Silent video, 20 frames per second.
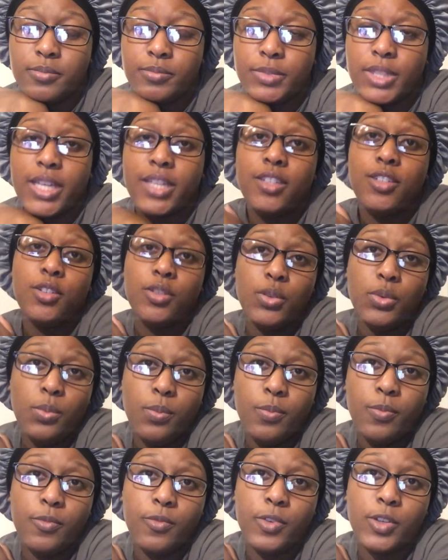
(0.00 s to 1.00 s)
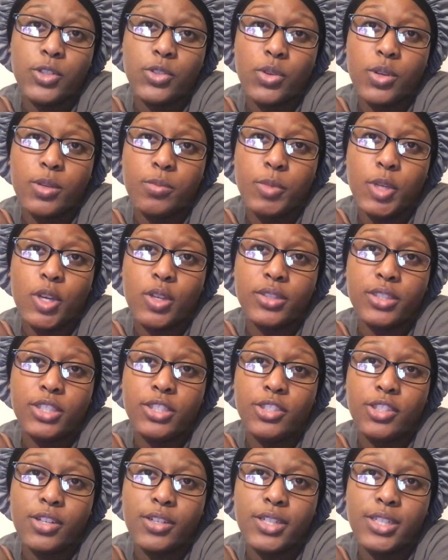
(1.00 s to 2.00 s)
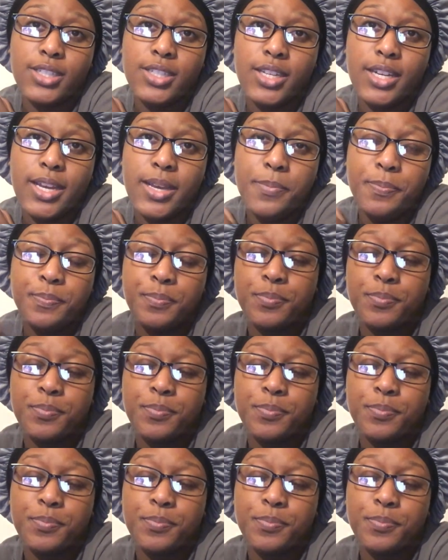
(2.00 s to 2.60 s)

Thank you for joining me on this journey today.